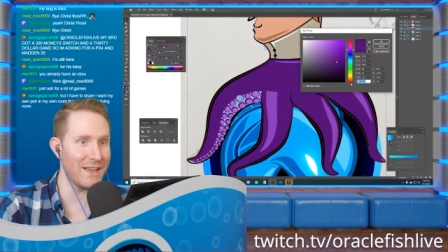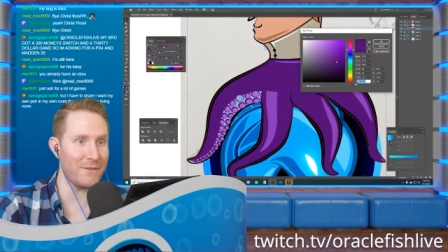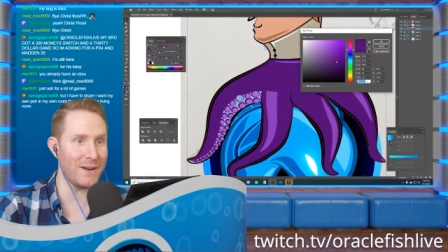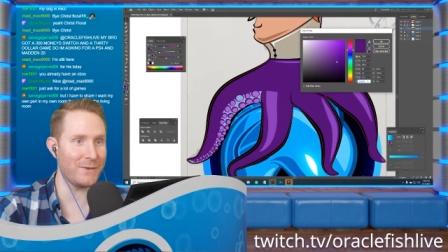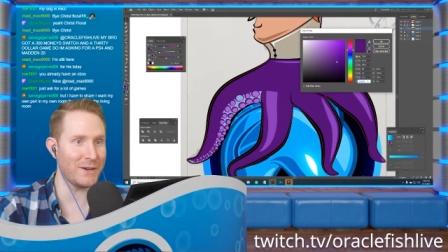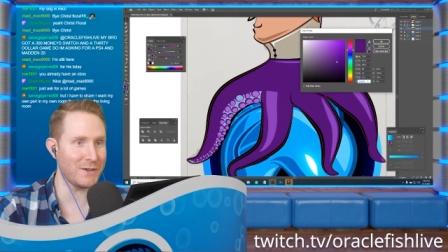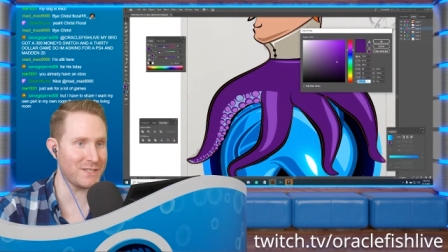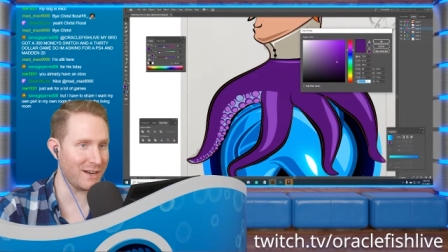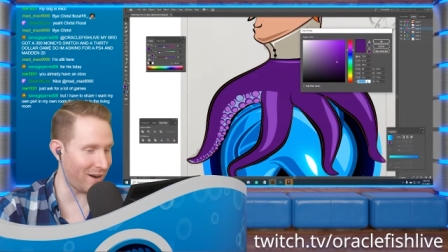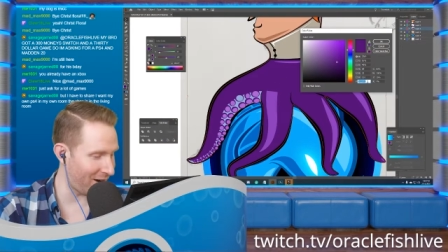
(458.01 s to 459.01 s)
If you're
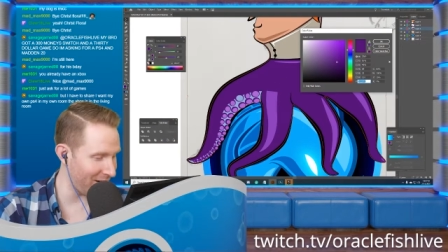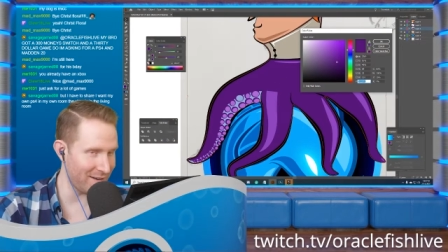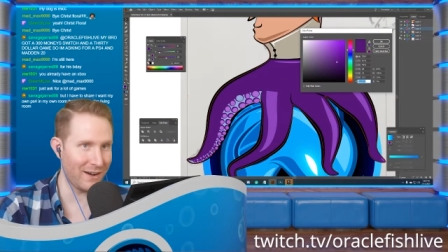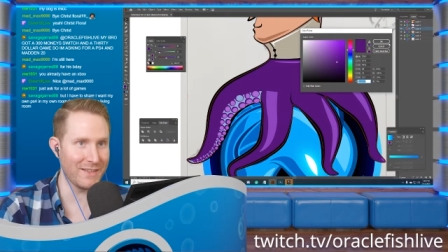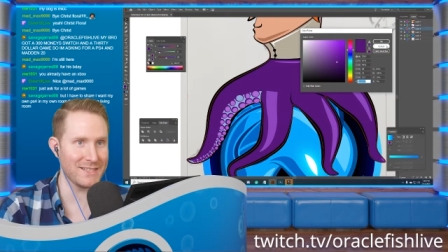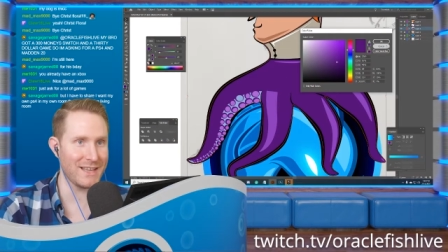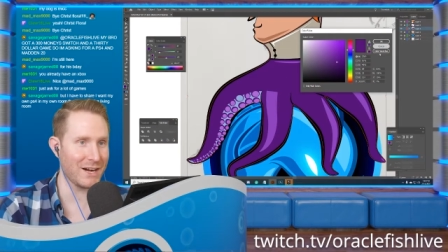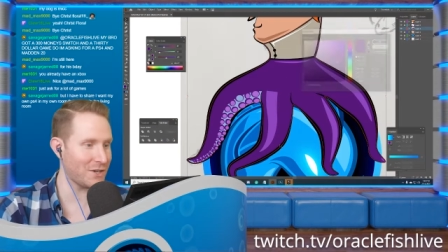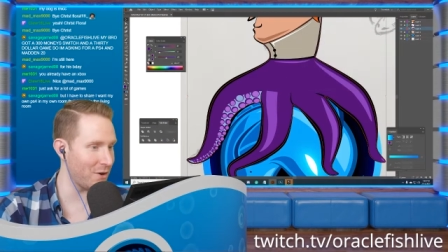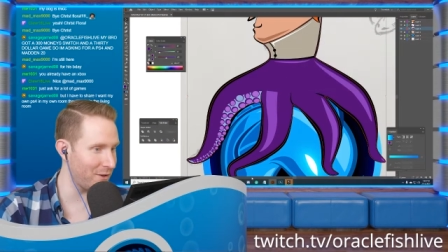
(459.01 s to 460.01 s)
interested in art at all, this is
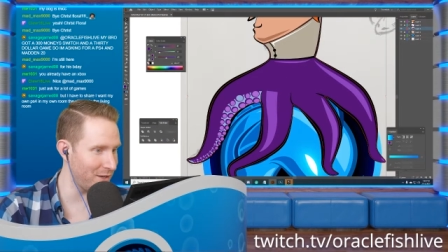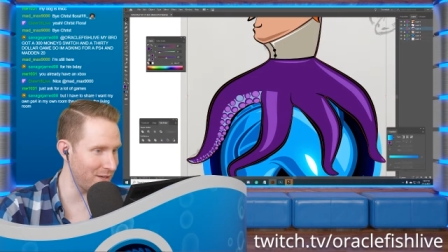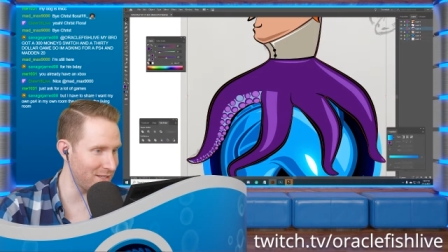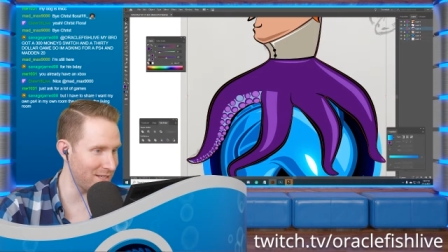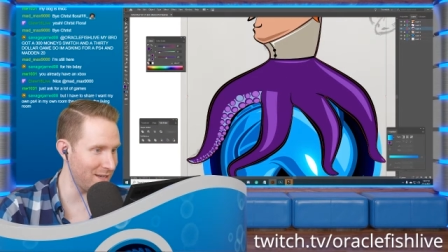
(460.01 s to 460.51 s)
actually a really good tip.